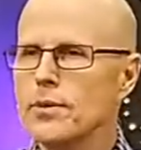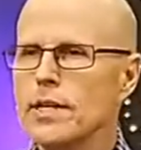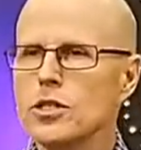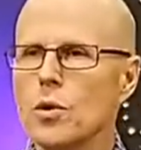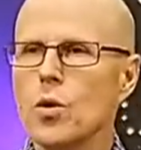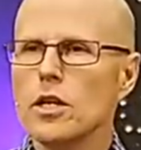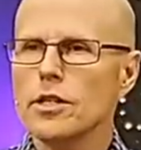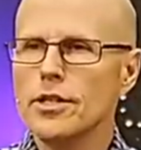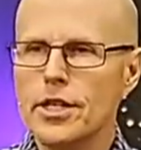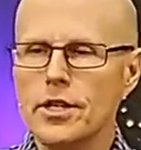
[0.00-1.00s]
preach a
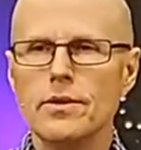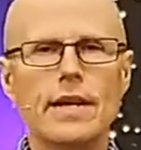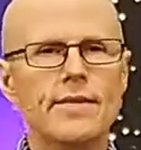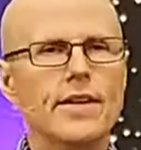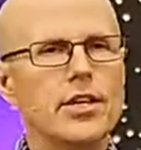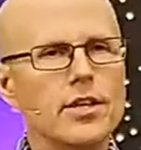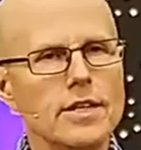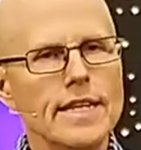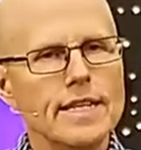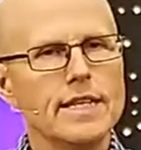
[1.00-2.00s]
word to you that you
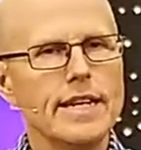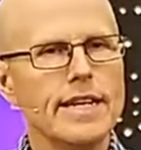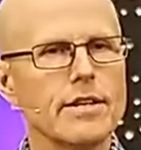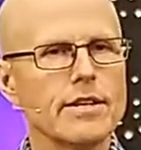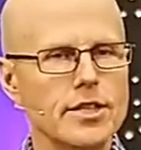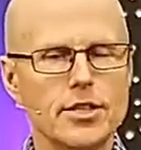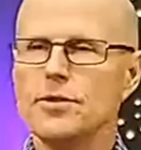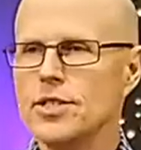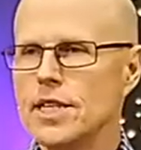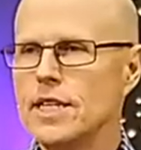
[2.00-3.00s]
need to hear in
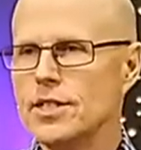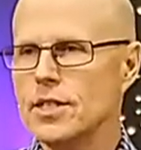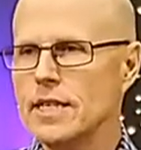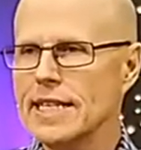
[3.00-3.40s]
due season.